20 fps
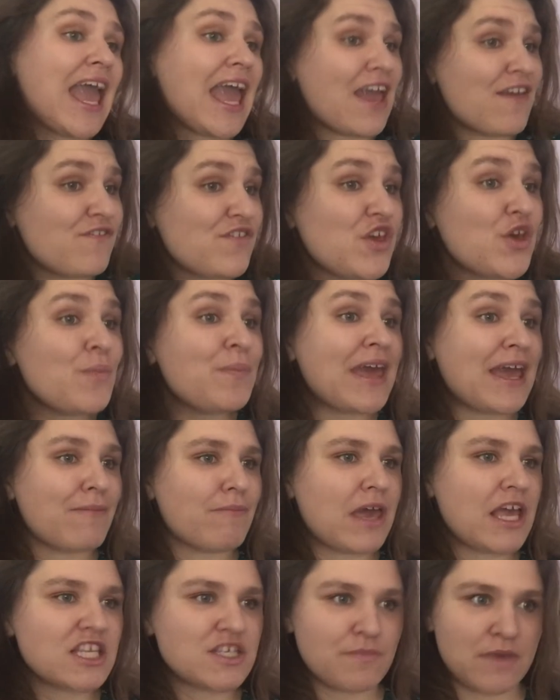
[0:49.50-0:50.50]
If you pick
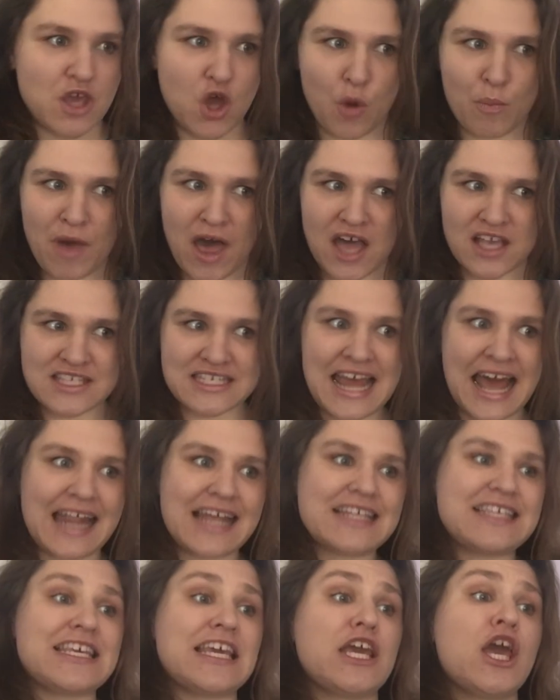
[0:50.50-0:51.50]
me to be your
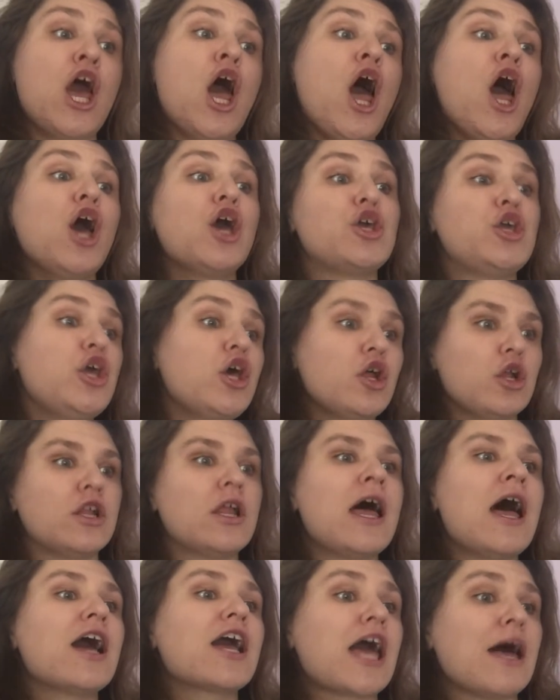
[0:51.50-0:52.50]
personality, you'll
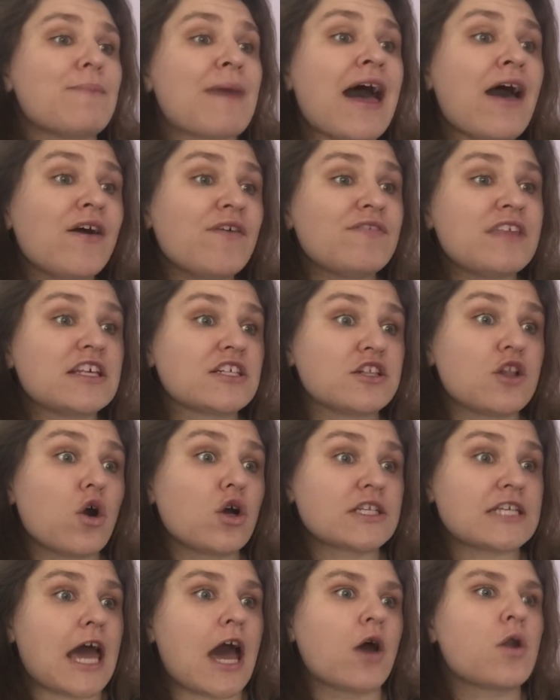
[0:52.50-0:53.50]
come out of this
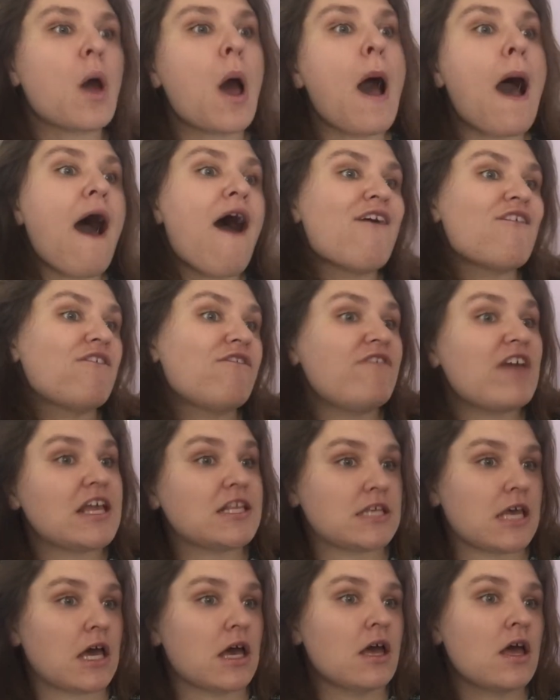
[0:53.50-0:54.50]
lockdown
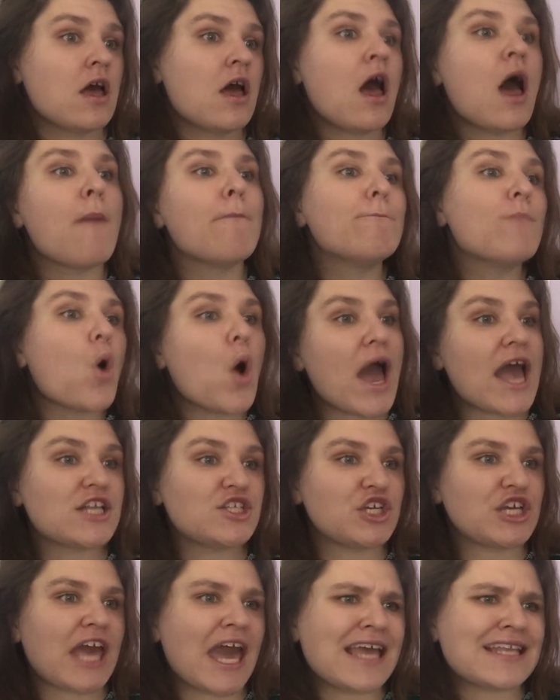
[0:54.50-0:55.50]
fitter, more
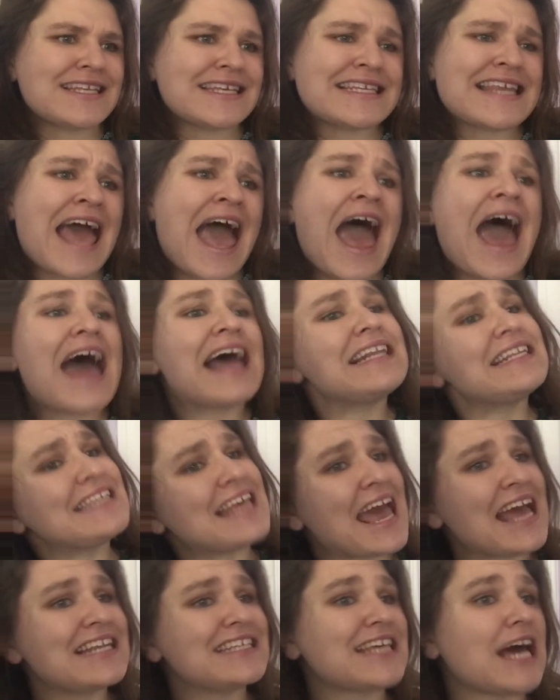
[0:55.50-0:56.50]
educated, and
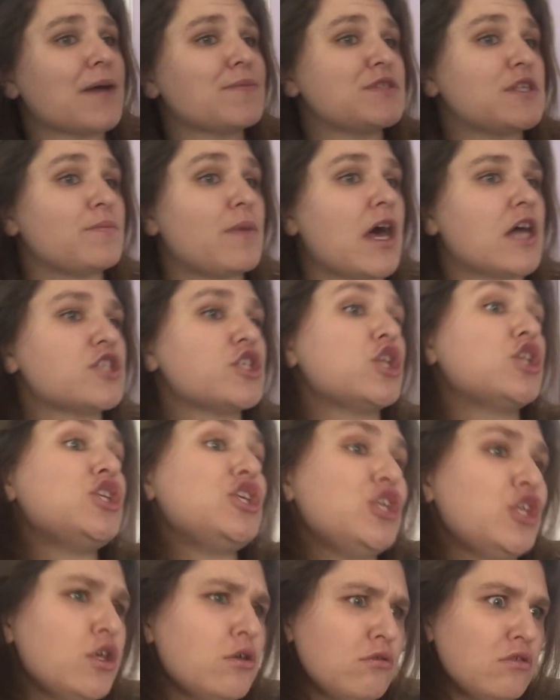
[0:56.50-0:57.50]
10 times the person
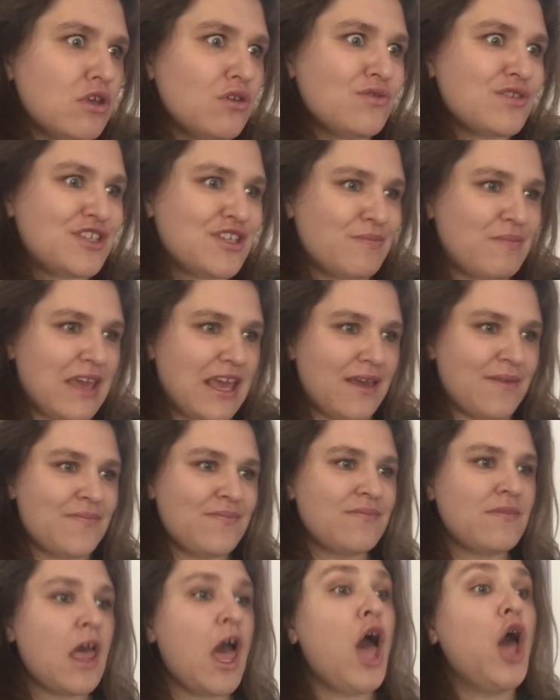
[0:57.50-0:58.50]
you used to be.
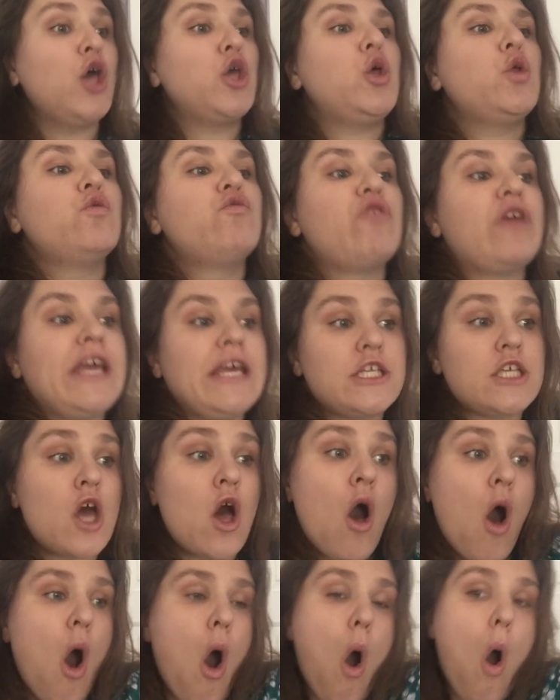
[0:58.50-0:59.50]
You'll read
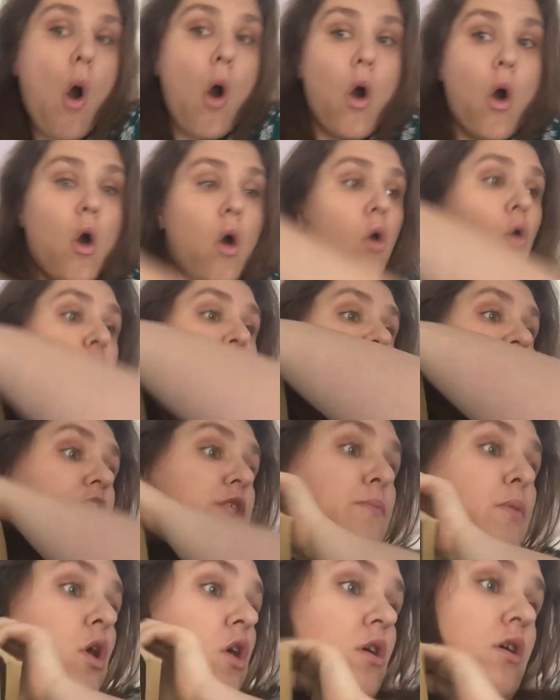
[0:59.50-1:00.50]
all these
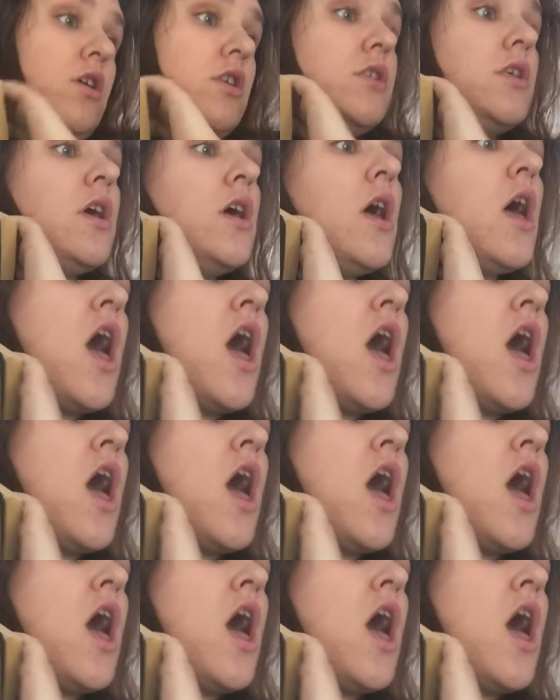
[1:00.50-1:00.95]
books.